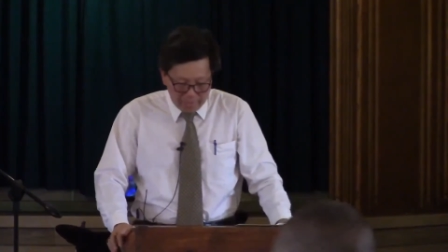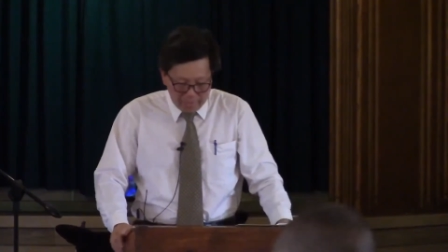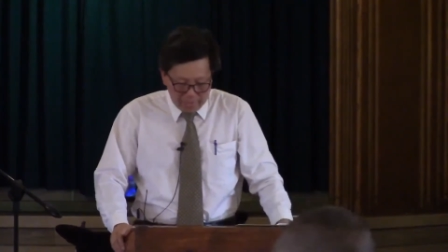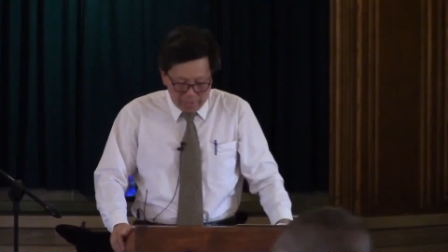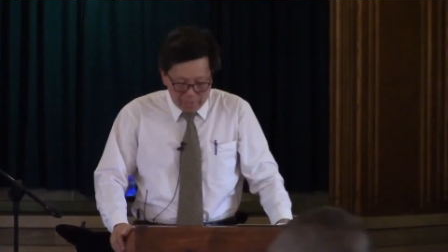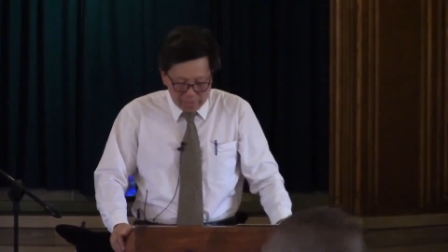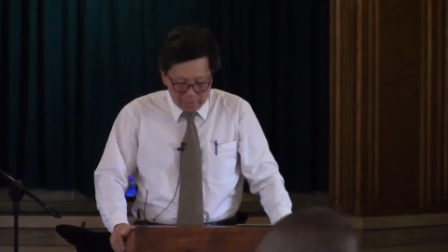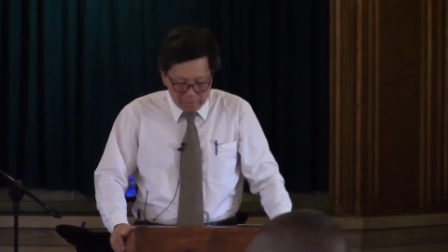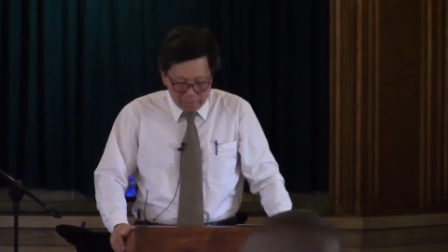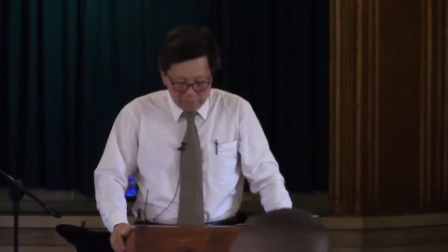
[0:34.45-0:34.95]

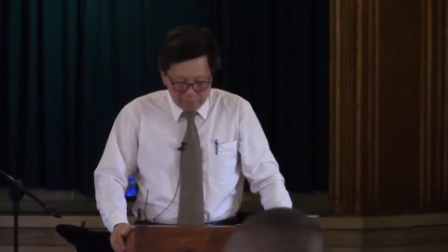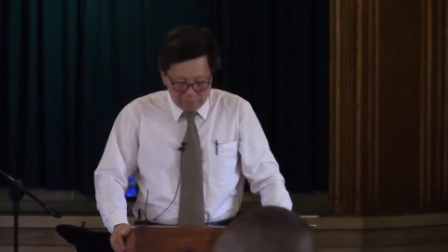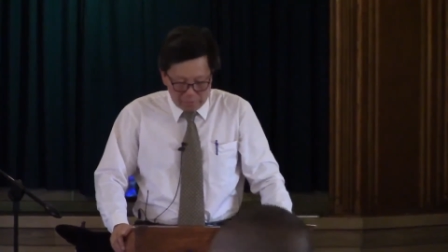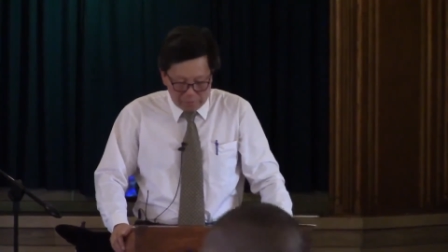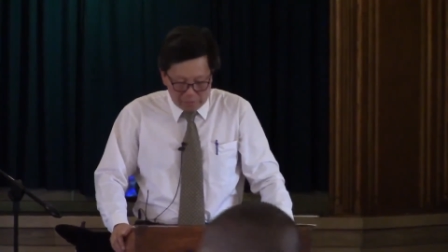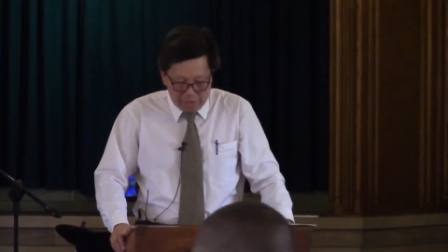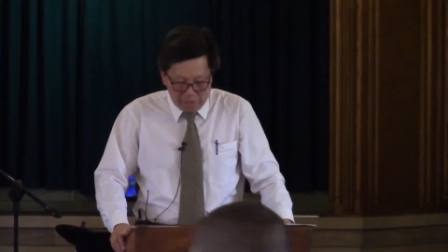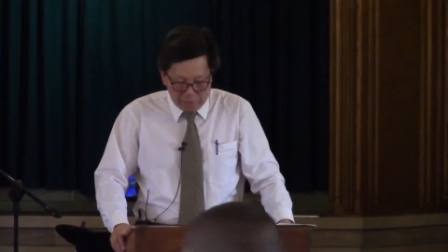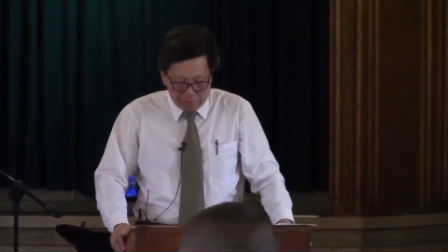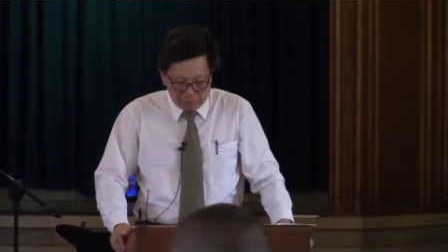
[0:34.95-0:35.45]
And uh,
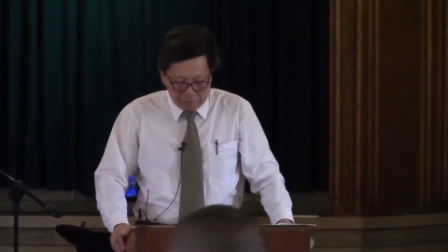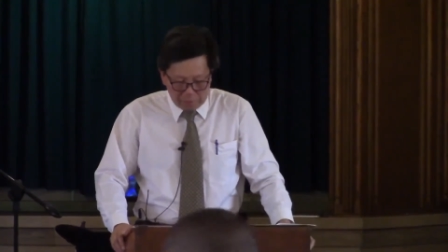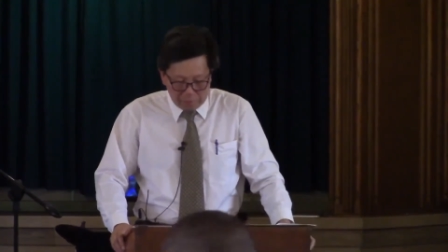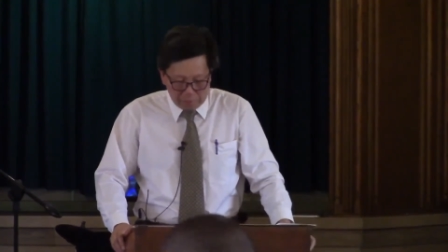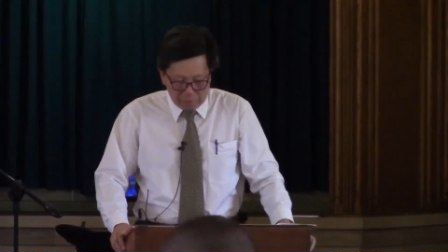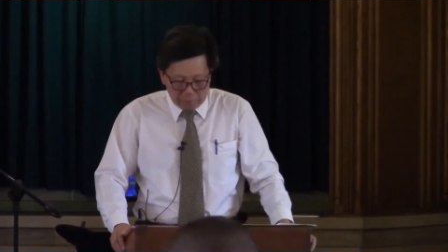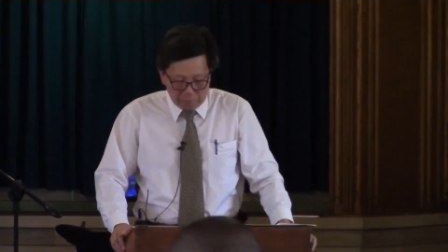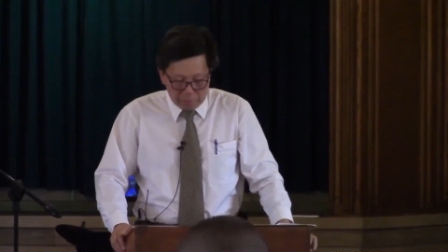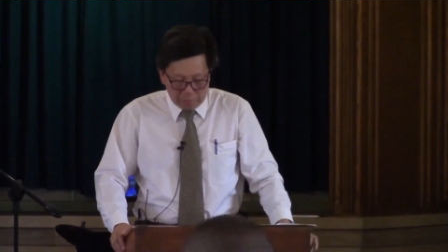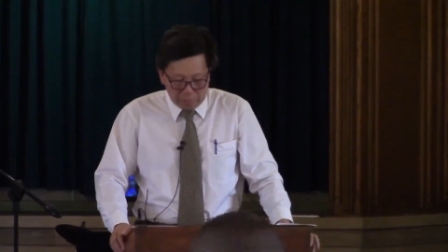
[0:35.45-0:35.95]
five,
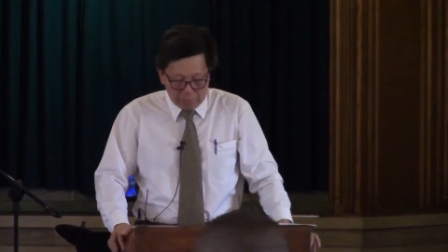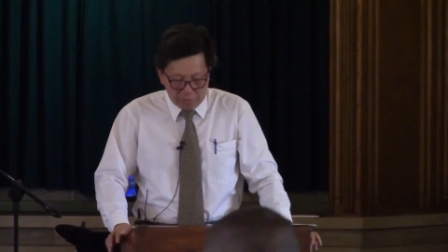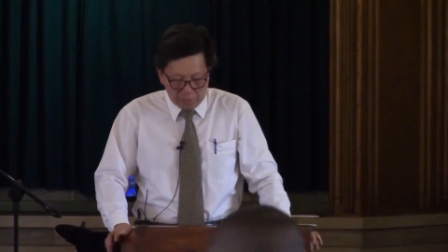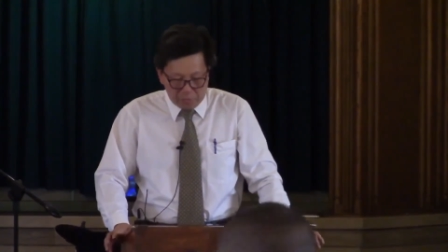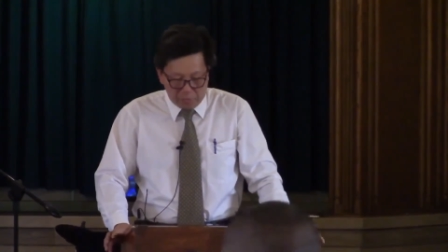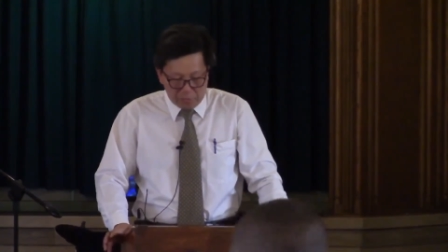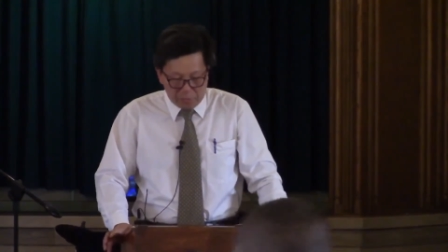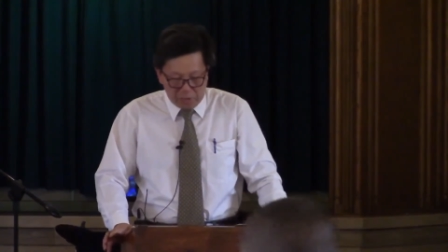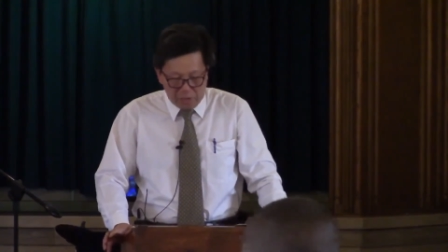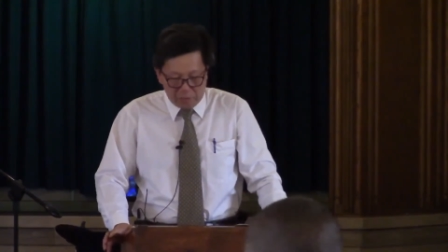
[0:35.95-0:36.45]
the,
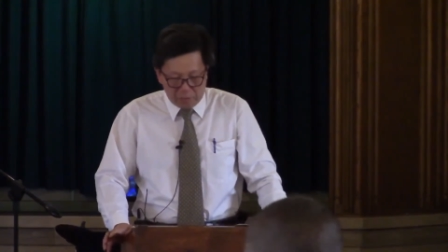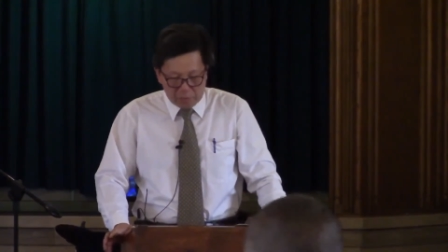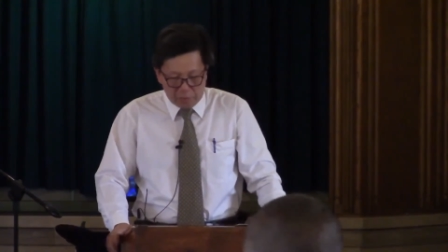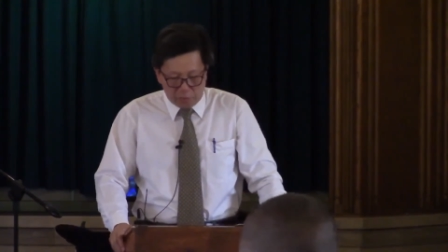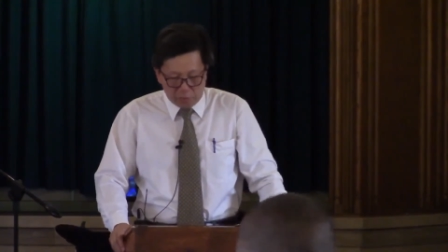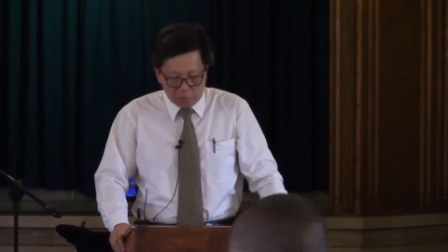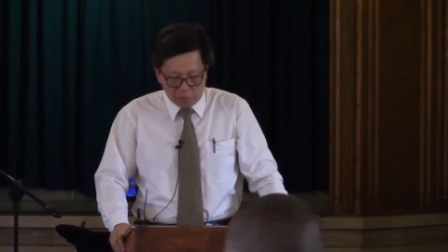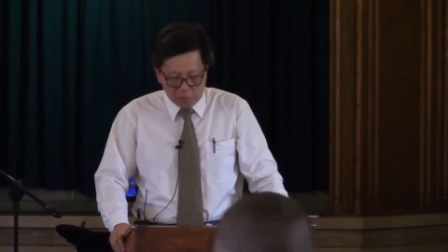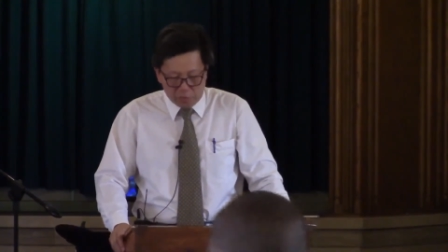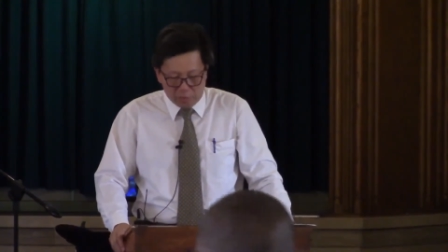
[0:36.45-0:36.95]
the five
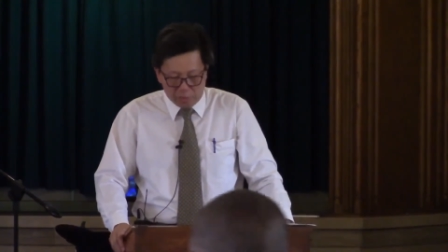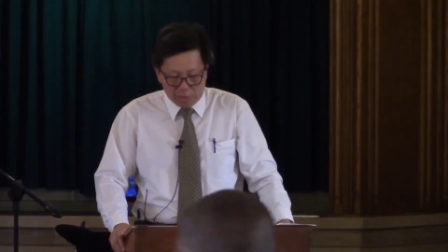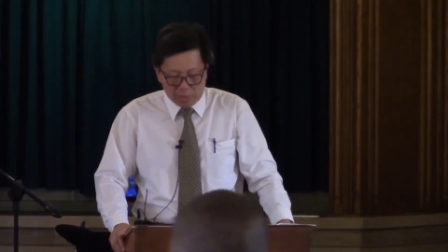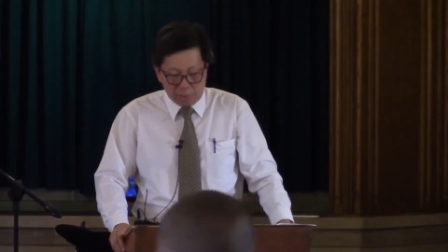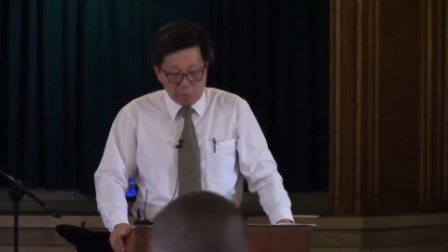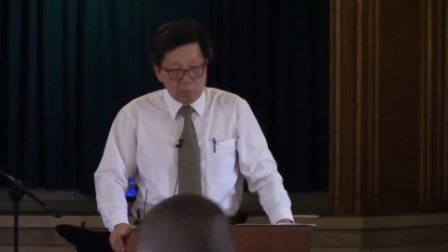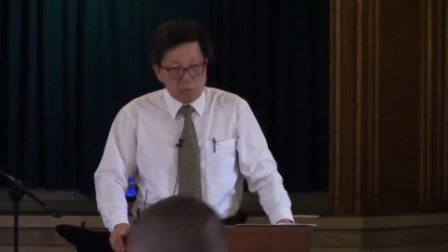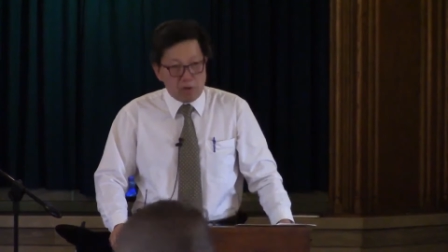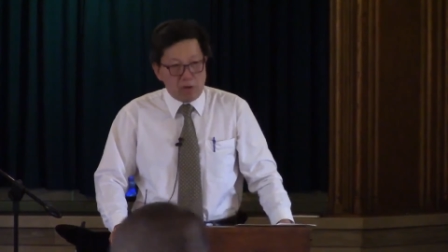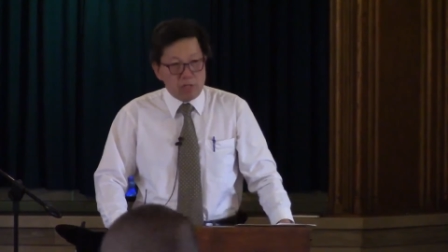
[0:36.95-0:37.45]
doctrines are
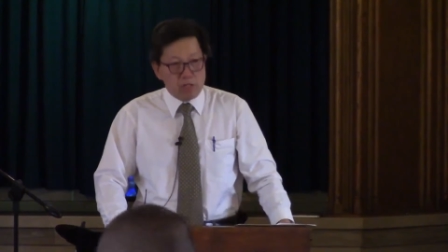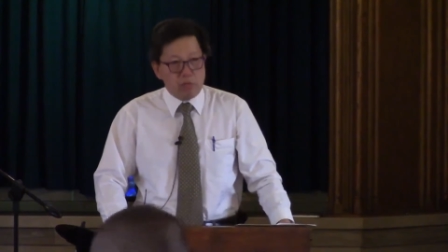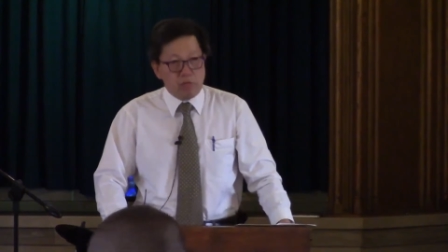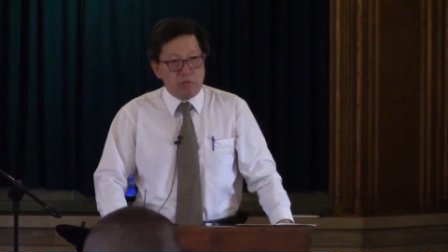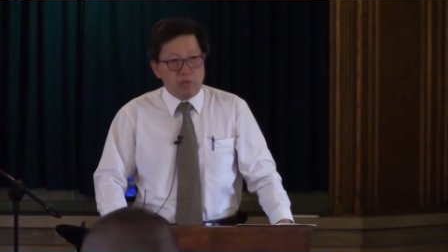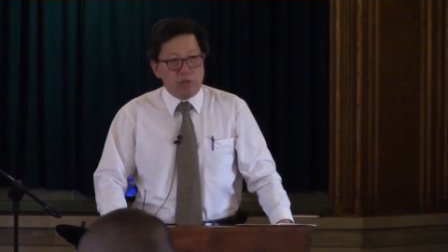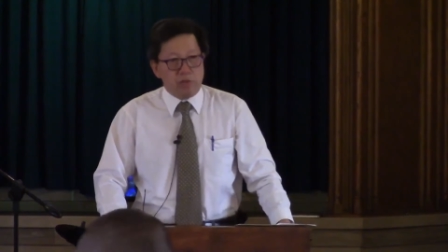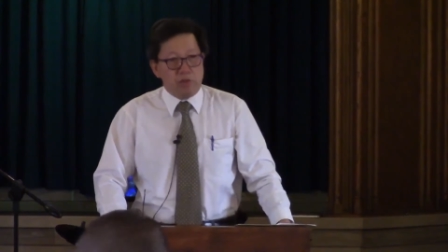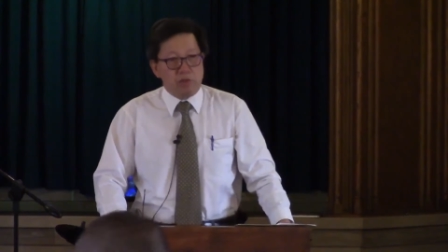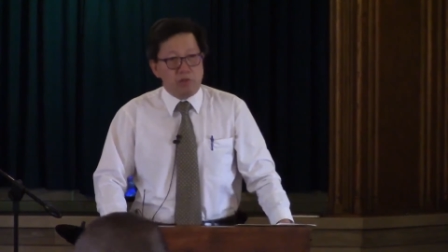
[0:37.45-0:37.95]
summarized with
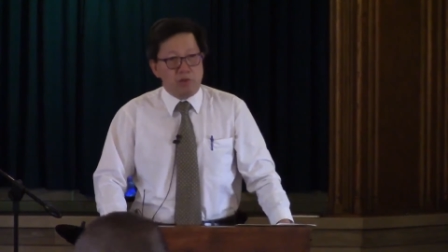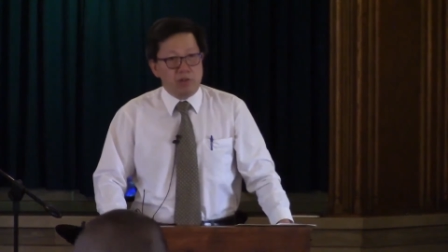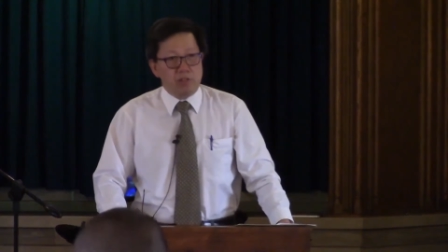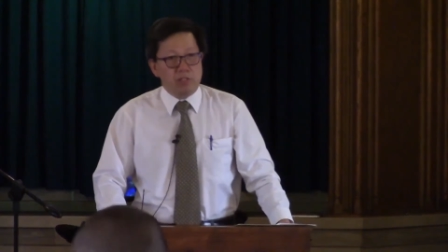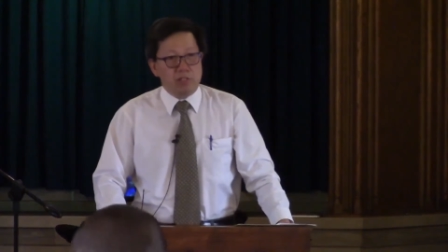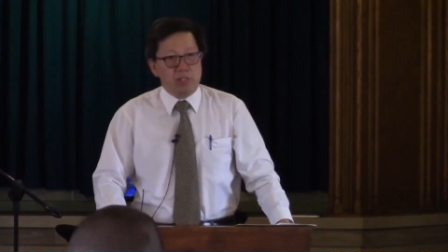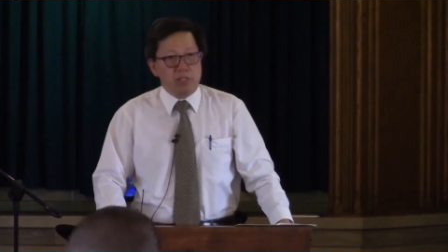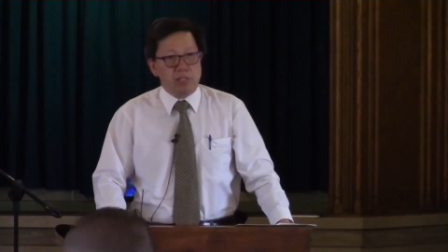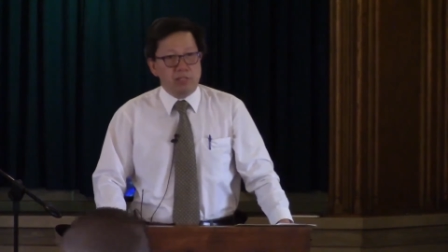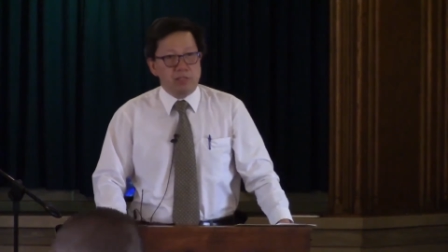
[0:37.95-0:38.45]
the
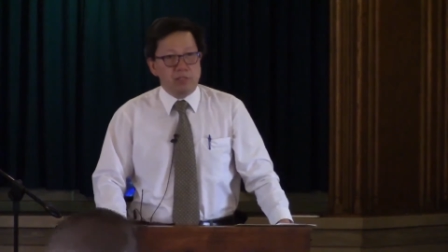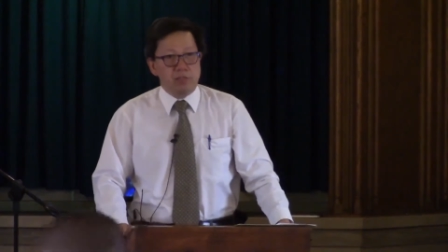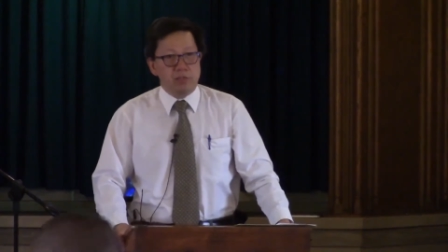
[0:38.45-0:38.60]
acrostic